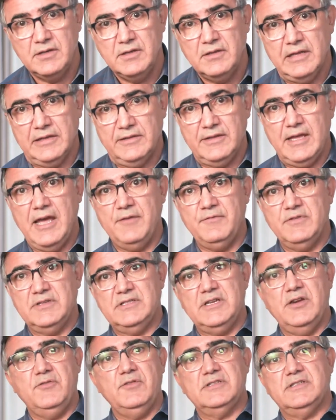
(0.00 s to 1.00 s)
that they have a
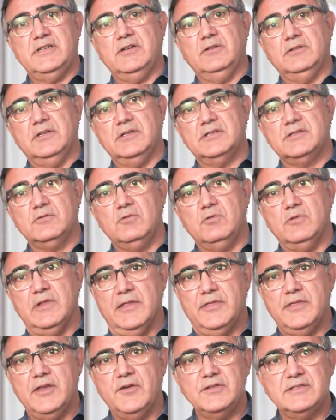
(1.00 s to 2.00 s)
serious illness or
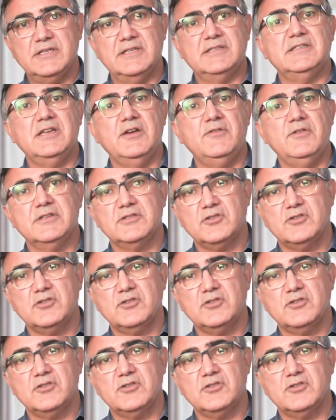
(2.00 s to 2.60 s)
that there is a serious